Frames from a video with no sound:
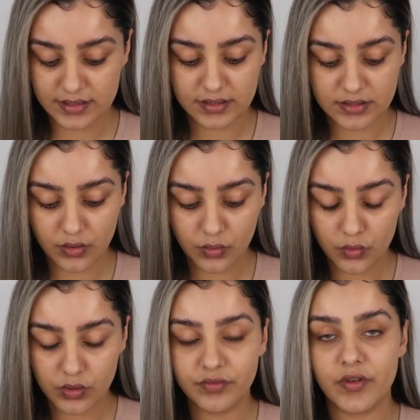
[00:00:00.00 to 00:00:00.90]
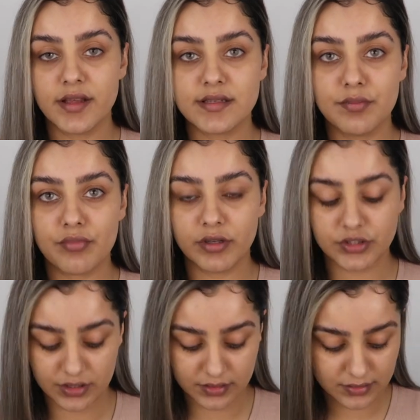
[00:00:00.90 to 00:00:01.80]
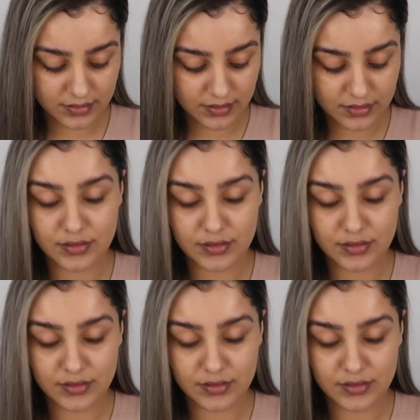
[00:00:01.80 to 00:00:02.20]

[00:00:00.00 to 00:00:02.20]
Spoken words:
these are all first impressions,